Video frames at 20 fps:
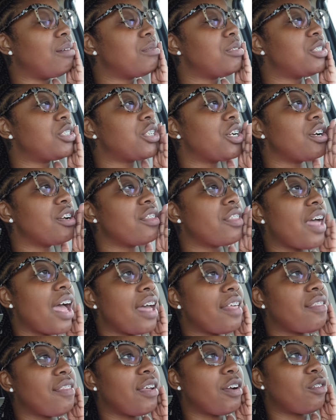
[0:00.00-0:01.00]
I'm sure
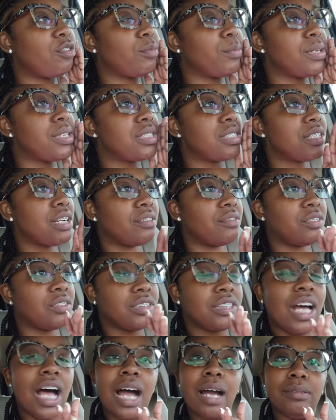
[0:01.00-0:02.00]
that there will be
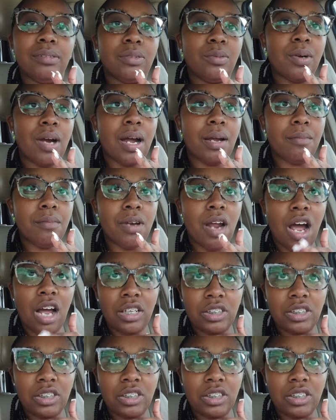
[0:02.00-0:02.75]
several times where I'm